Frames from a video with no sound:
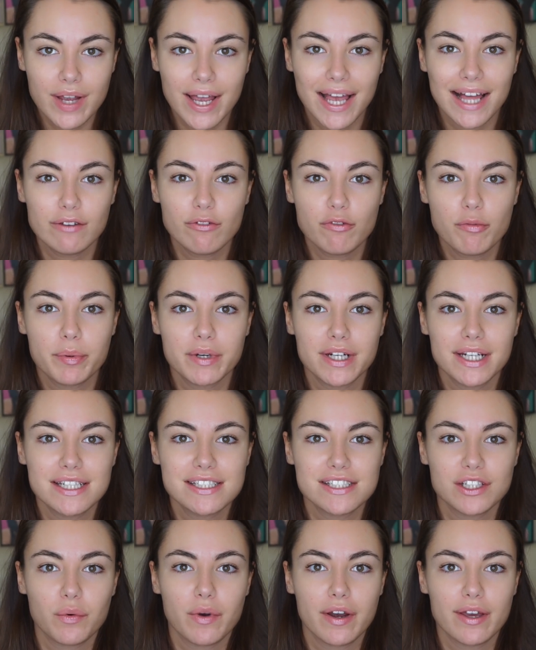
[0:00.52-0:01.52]
Hello everybody,
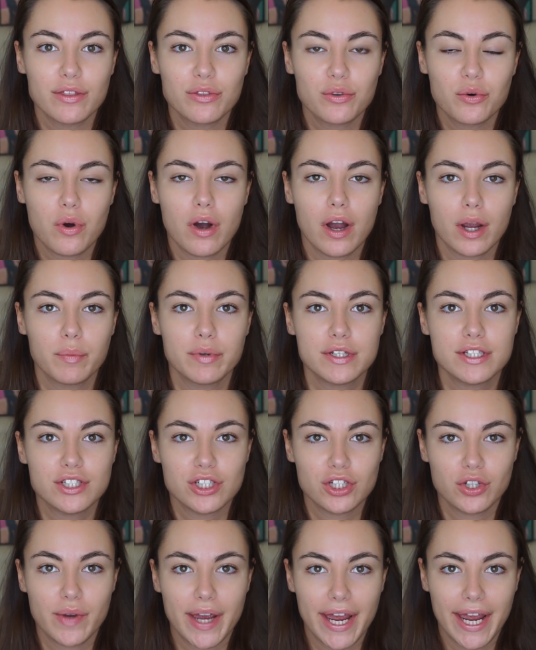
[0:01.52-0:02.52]
so I thought I would
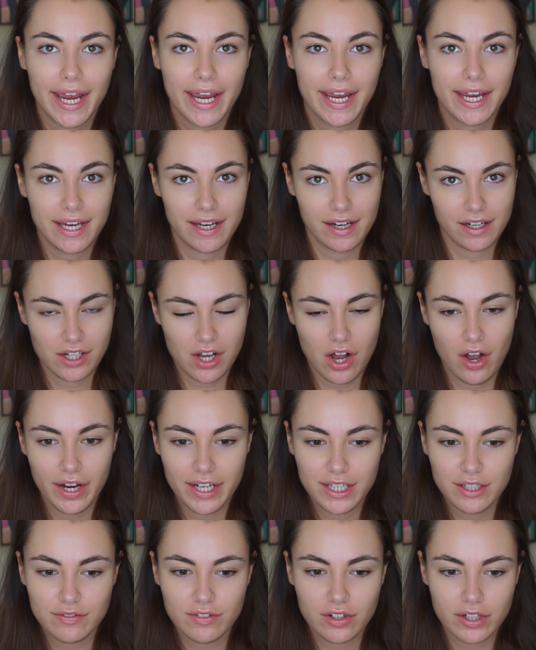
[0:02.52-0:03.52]
do a
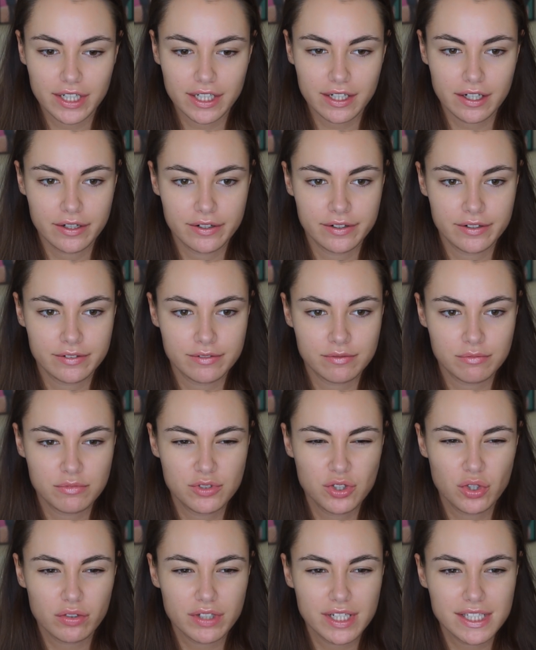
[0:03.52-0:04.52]
kind of like,
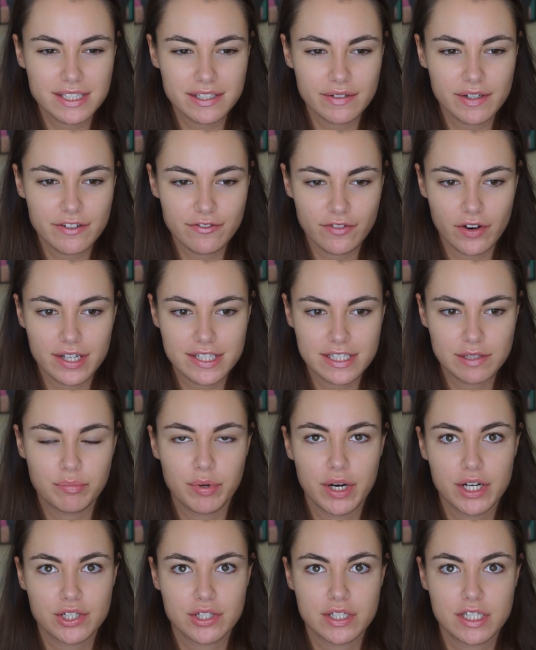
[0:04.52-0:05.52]
not necessarily first
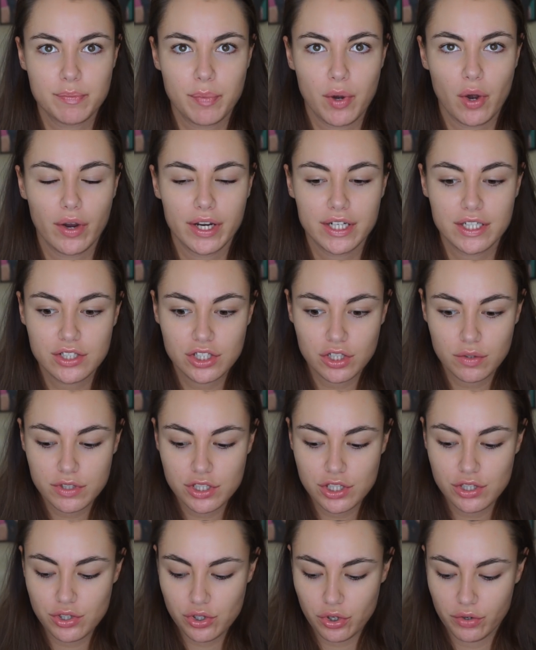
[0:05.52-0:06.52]
impressions, but I'd do a
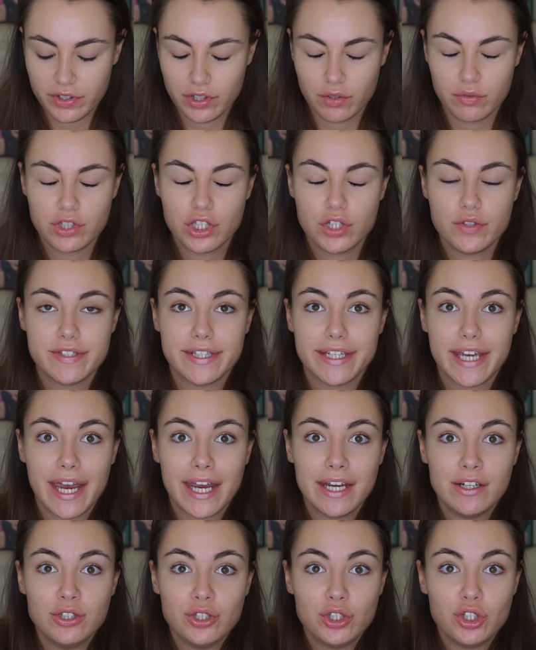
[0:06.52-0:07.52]
tutorial using
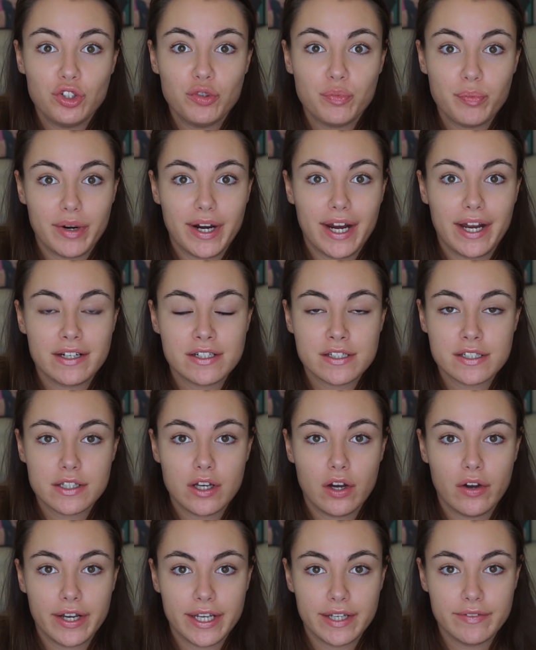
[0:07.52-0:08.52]
a new brand
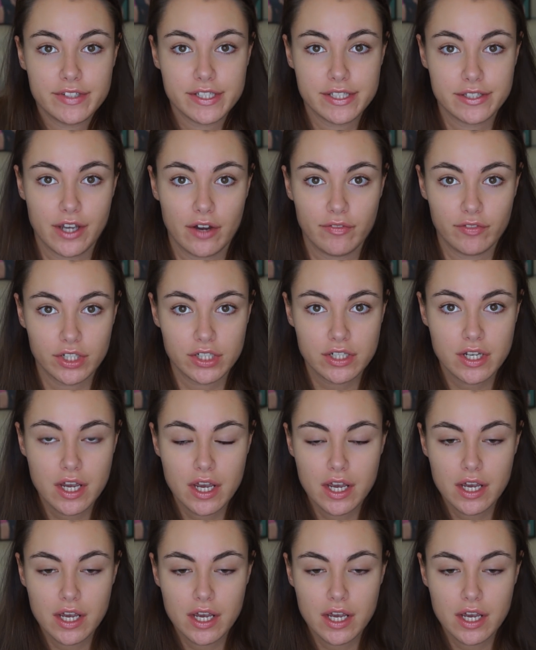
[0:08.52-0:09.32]
that I have discovered.